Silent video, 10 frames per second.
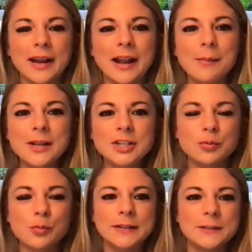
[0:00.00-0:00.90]
And I'll
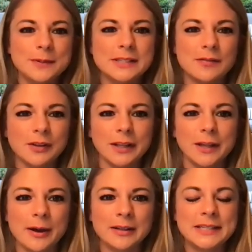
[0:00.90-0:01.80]
mention one specifically
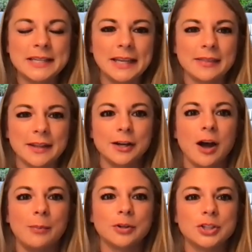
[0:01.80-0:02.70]
about teak and then a
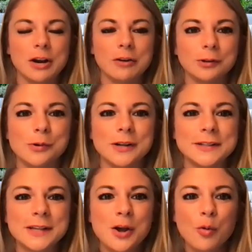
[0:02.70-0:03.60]
couple general
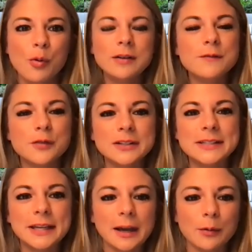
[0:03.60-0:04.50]
ones. One for
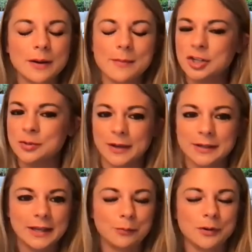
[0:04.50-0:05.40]
teak I want to mention
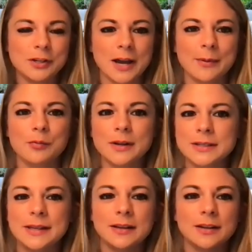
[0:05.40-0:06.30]
because, again, we talk about
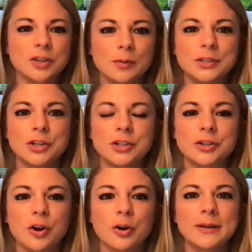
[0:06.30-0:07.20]
risks and it's always good
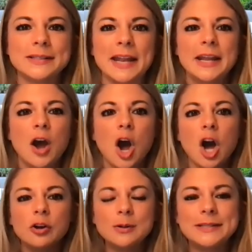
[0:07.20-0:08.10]
to know is that
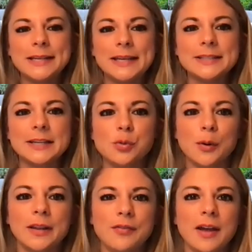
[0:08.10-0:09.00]
although teak is a
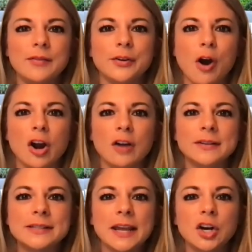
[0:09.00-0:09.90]
25-year
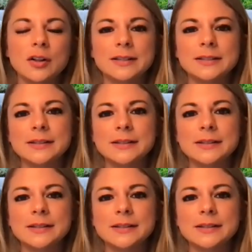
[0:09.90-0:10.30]
harvest cycle, it's